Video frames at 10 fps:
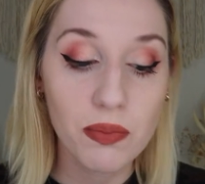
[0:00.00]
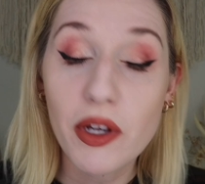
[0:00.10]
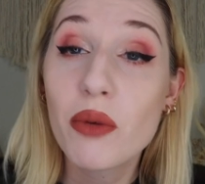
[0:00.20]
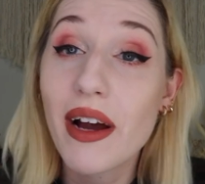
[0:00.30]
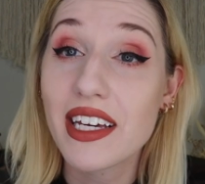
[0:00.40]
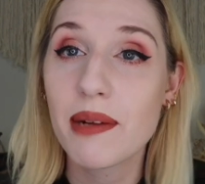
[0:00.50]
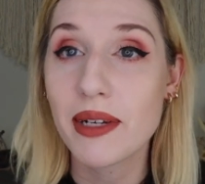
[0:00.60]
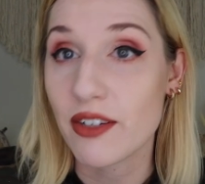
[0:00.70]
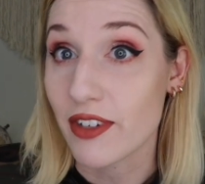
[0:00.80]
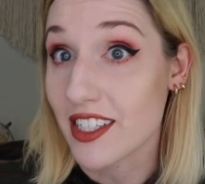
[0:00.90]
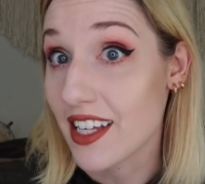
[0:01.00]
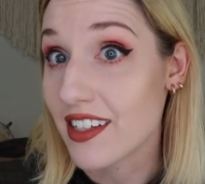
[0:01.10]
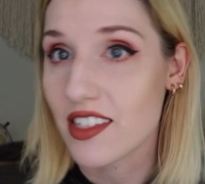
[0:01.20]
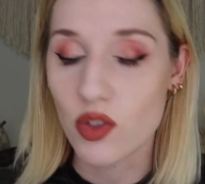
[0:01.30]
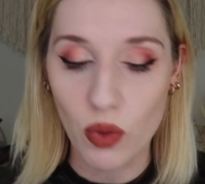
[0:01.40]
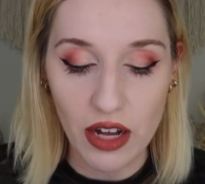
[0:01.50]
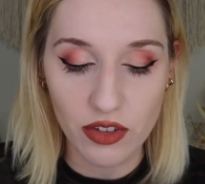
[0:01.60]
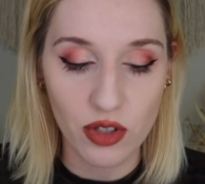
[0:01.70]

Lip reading: but you might get them in different scents as well.